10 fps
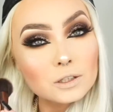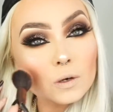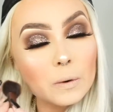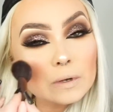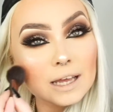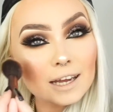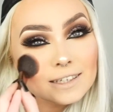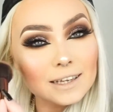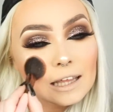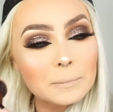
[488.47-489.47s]
So it was
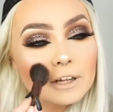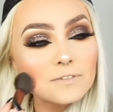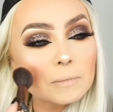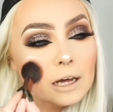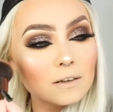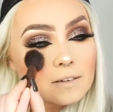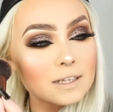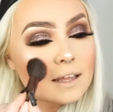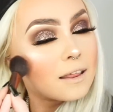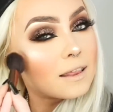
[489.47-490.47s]
actually an email from e.l.f.
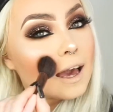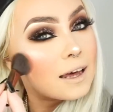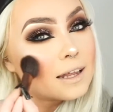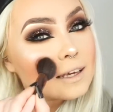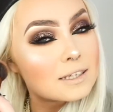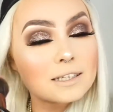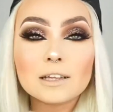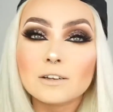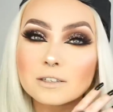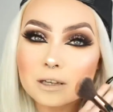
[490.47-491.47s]
saying that they had like a
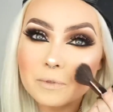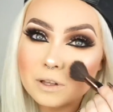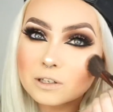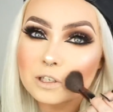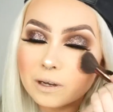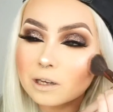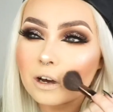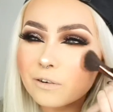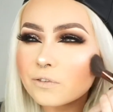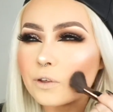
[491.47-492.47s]
sale or something, so I
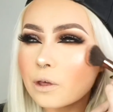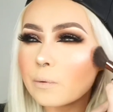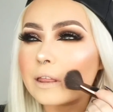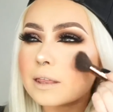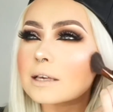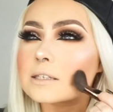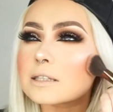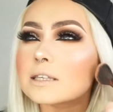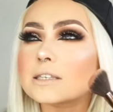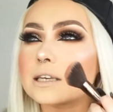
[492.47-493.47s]
got a few wee things
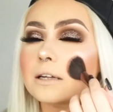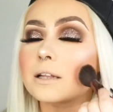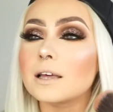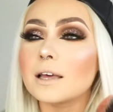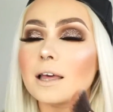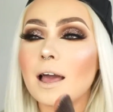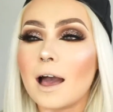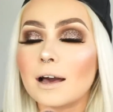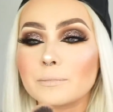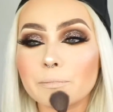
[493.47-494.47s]
in the sale.
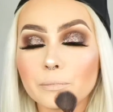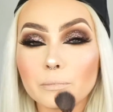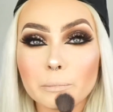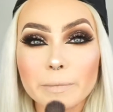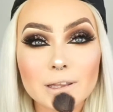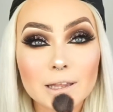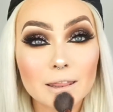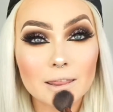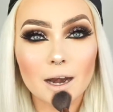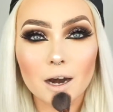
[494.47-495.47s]

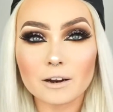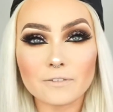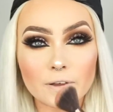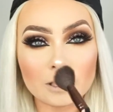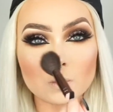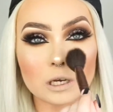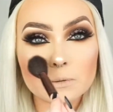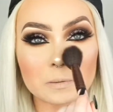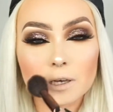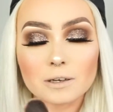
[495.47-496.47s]
Mainly their face
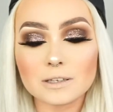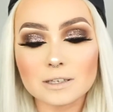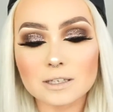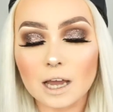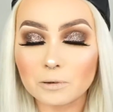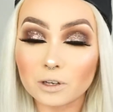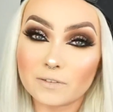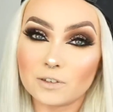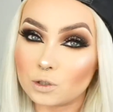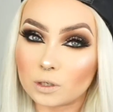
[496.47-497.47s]
wipes, because I'm not
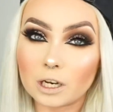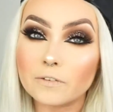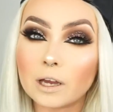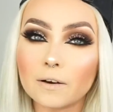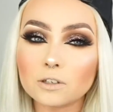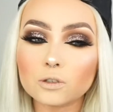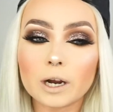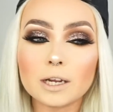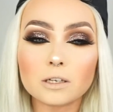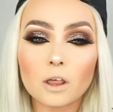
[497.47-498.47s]
even joking, if you haven't
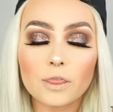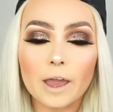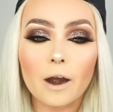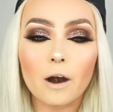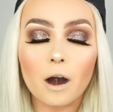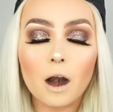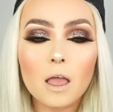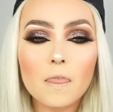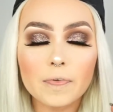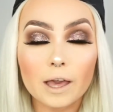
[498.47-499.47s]
tried the
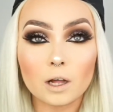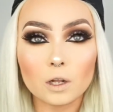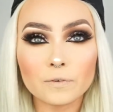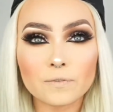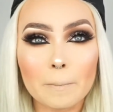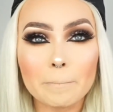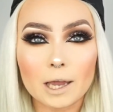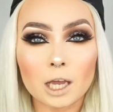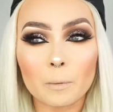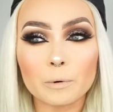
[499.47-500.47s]
e.l.f.
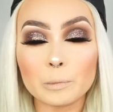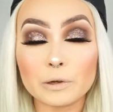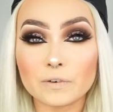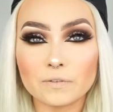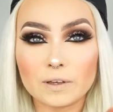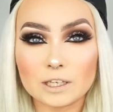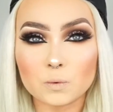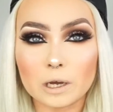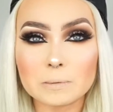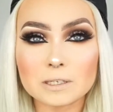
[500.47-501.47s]
makeup remover face
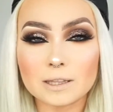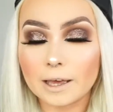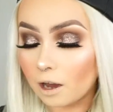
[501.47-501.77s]
wipes, they